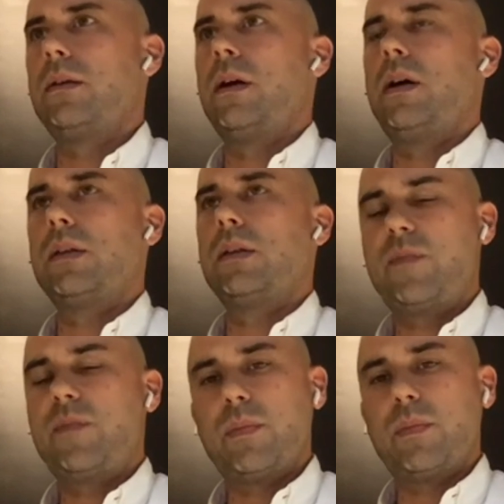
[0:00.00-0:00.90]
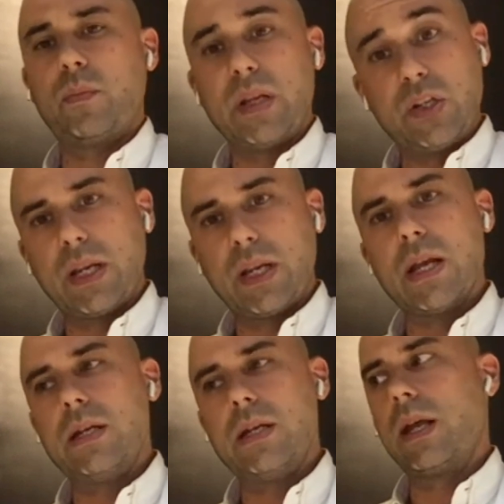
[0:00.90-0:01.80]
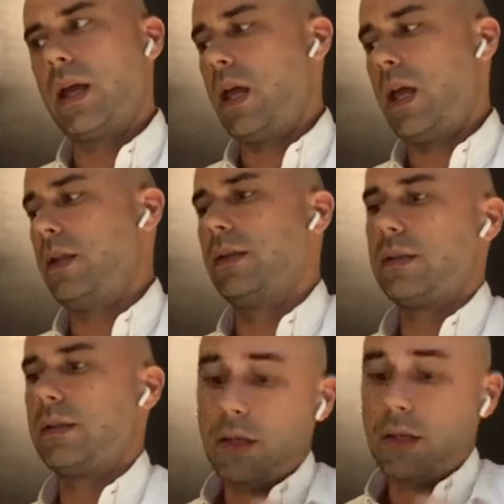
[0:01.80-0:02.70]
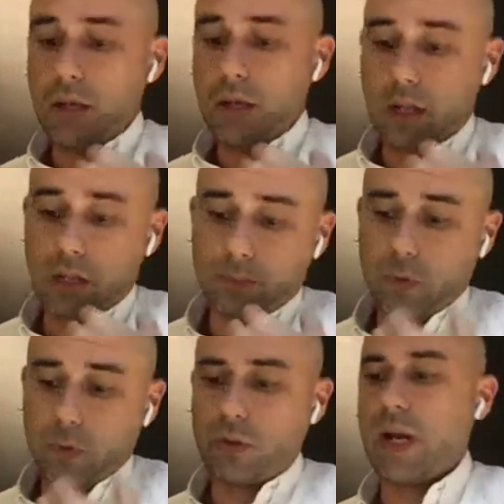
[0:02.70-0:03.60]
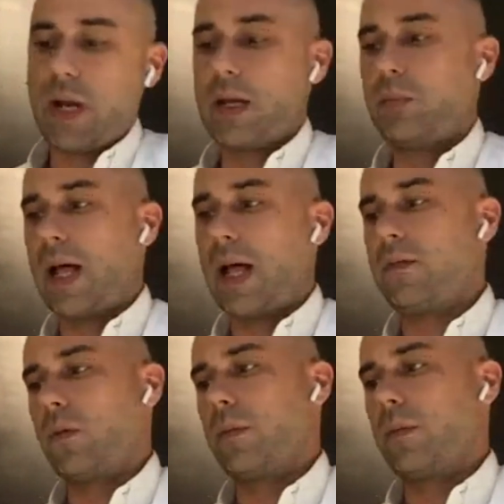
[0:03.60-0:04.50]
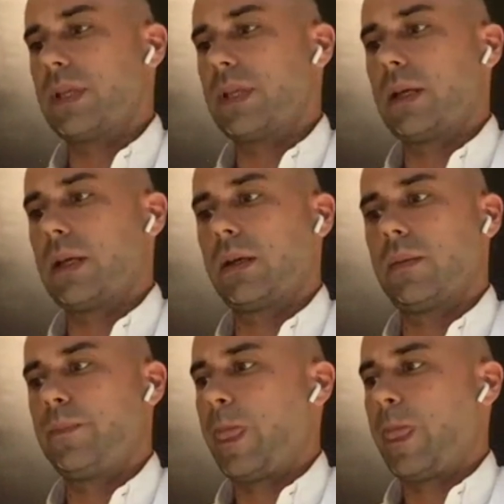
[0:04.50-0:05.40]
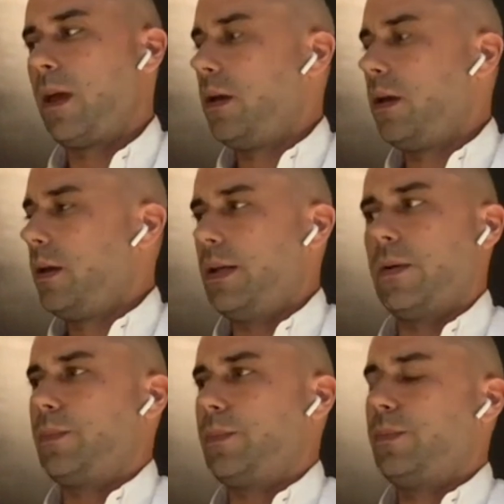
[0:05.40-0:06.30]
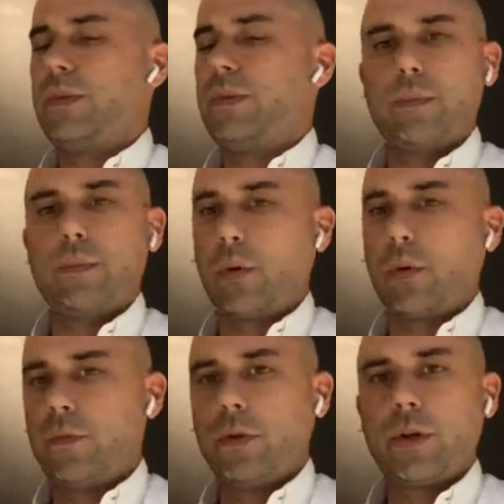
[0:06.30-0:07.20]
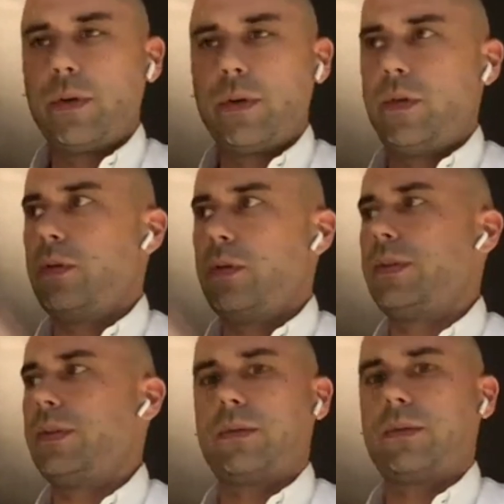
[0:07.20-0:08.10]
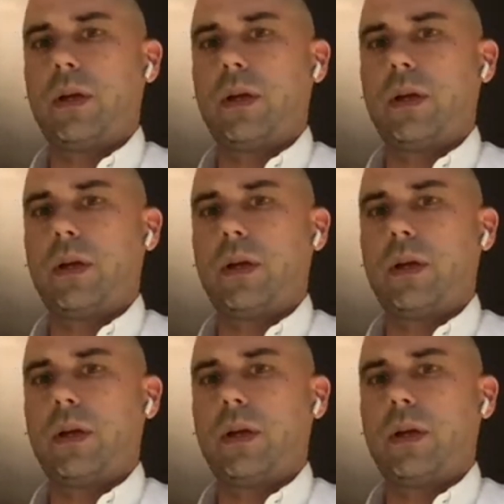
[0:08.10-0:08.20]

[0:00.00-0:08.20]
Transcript: A lot of people pitching in and creating platforms like, you know, student portfolio reviews.